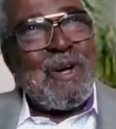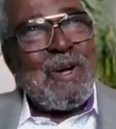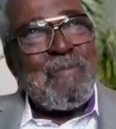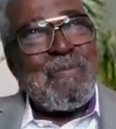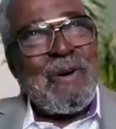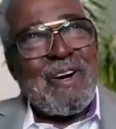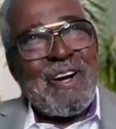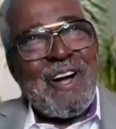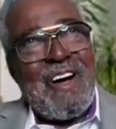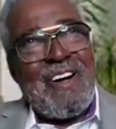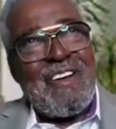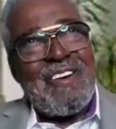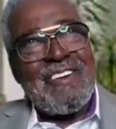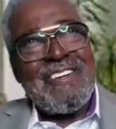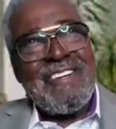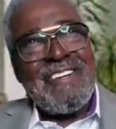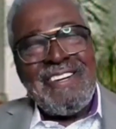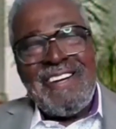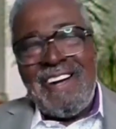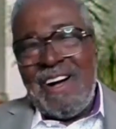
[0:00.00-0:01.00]
I'm gonna
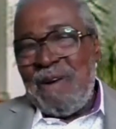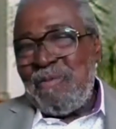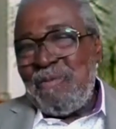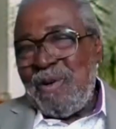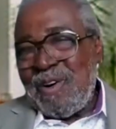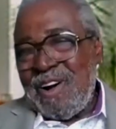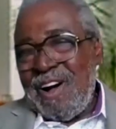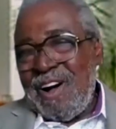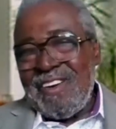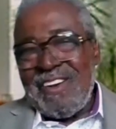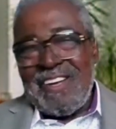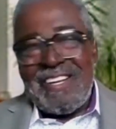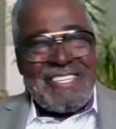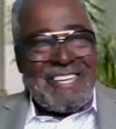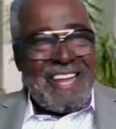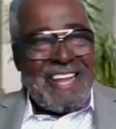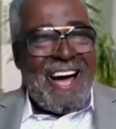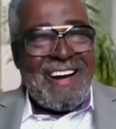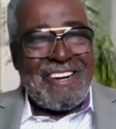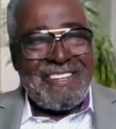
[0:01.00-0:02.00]
call a
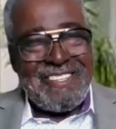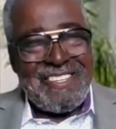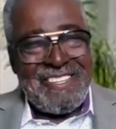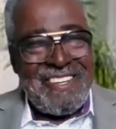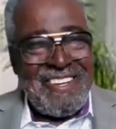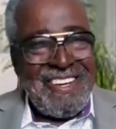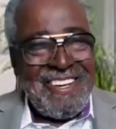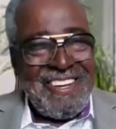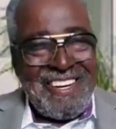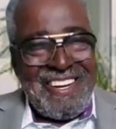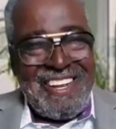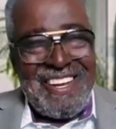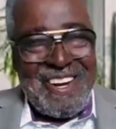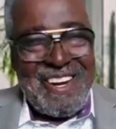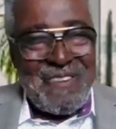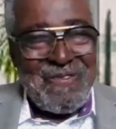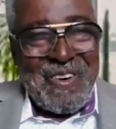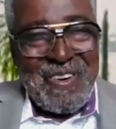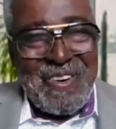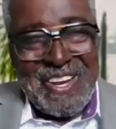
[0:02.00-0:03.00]
doctor. Then
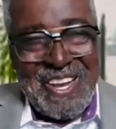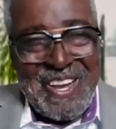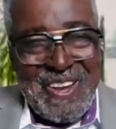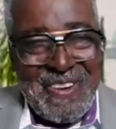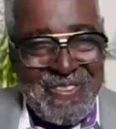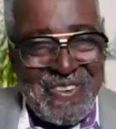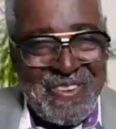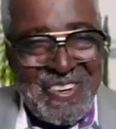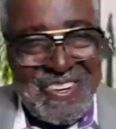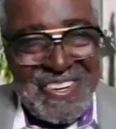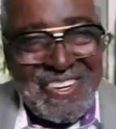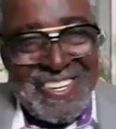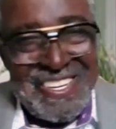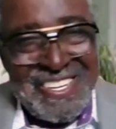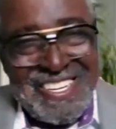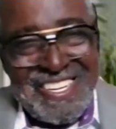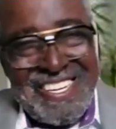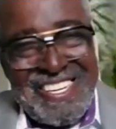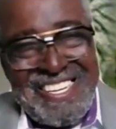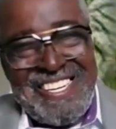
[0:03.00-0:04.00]
I'm gonna give her
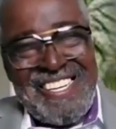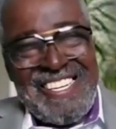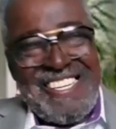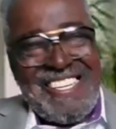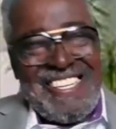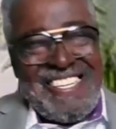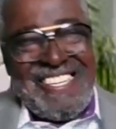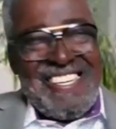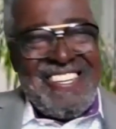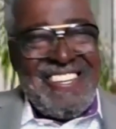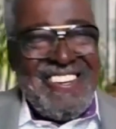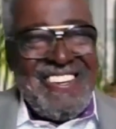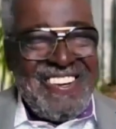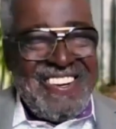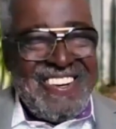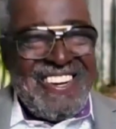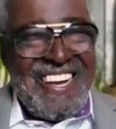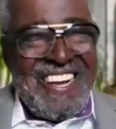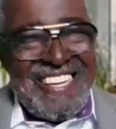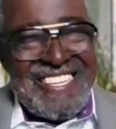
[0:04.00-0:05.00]
her
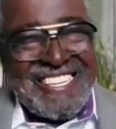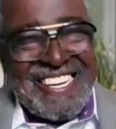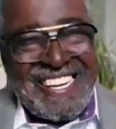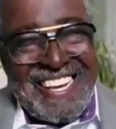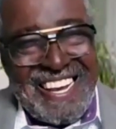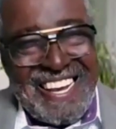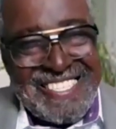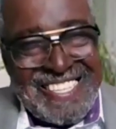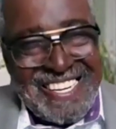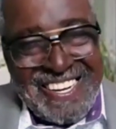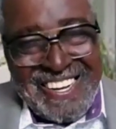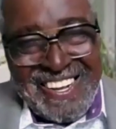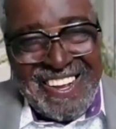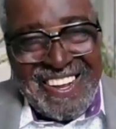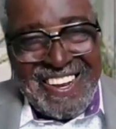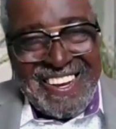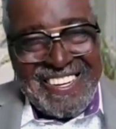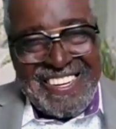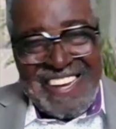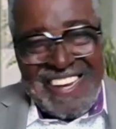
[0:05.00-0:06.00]
education,
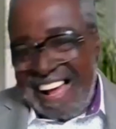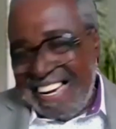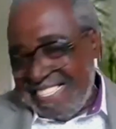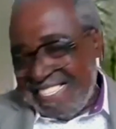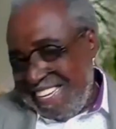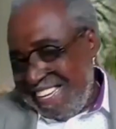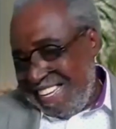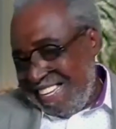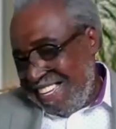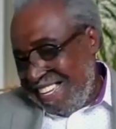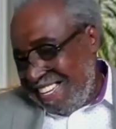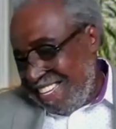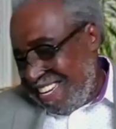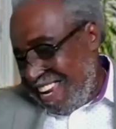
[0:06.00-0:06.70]
Doctor